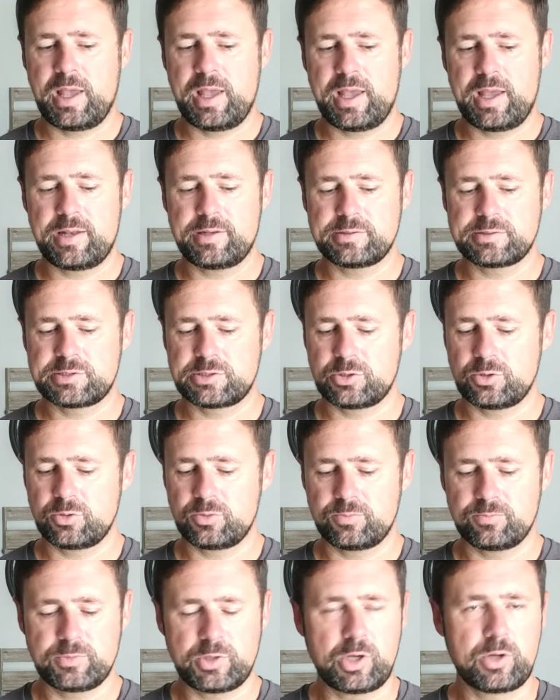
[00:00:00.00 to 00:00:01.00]
and
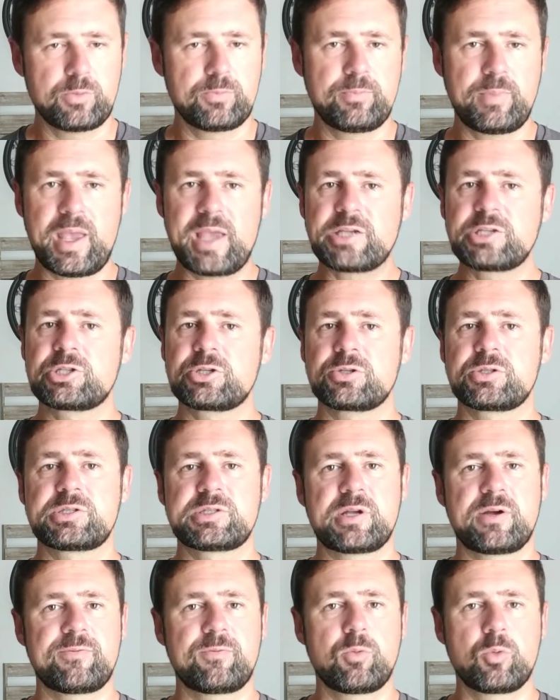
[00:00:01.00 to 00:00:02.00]
to make sure
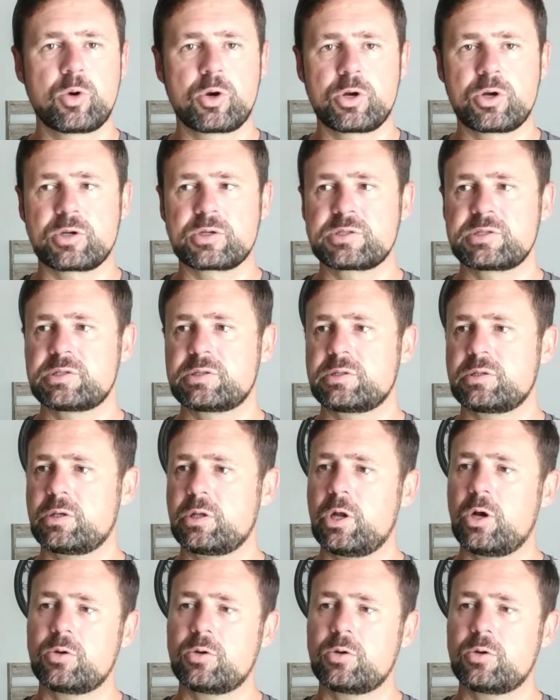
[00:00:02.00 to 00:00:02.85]
stuff works.